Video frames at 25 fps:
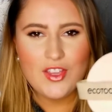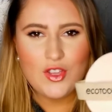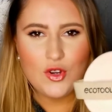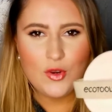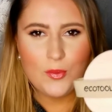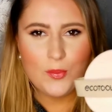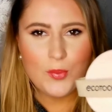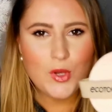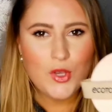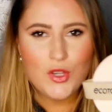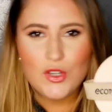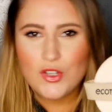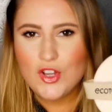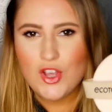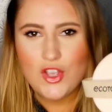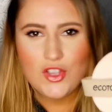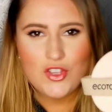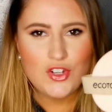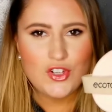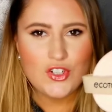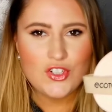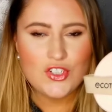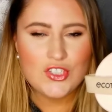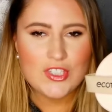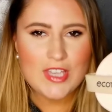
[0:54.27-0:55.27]
you're putting on
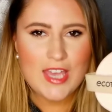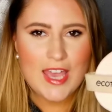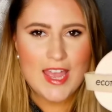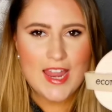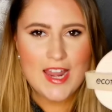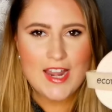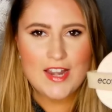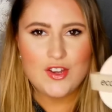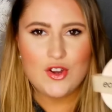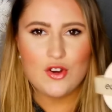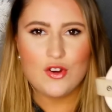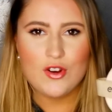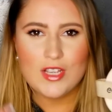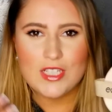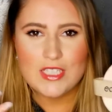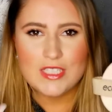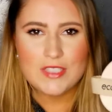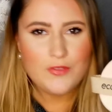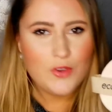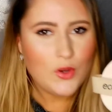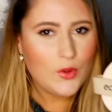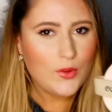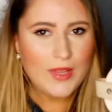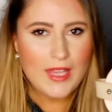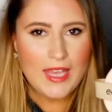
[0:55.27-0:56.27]
your skin, you're
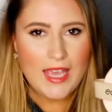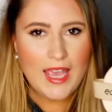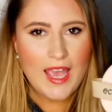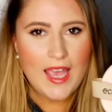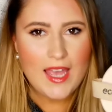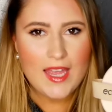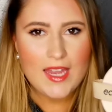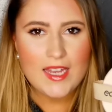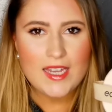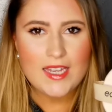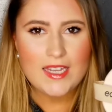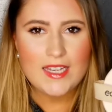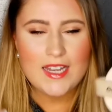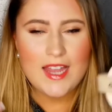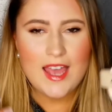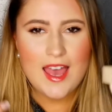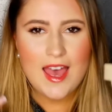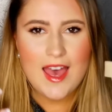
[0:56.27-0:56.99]
exfoliating,